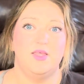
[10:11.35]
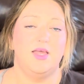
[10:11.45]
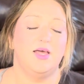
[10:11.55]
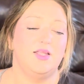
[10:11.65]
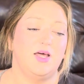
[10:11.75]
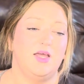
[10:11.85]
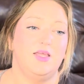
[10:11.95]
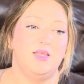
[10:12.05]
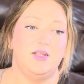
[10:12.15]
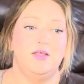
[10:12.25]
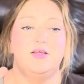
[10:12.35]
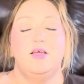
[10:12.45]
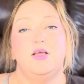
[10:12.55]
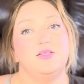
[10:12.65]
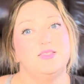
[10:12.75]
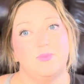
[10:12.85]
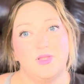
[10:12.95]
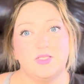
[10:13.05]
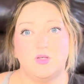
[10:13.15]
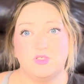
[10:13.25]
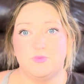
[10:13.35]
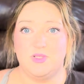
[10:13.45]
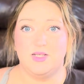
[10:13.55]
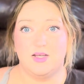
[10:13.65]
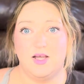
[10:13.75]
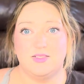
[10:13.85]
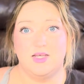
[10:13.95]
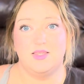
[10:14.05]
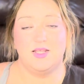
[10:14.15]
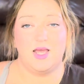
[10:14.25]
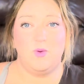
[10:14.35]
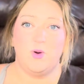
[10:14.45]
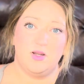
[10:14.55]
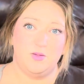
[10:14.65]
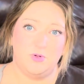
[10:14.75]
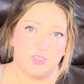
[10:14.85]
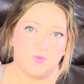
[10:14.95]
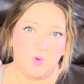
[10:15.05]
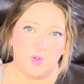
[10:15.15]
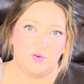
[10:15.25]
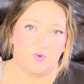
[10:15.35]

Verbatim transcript: and in some of the social media content that I wanted to push forward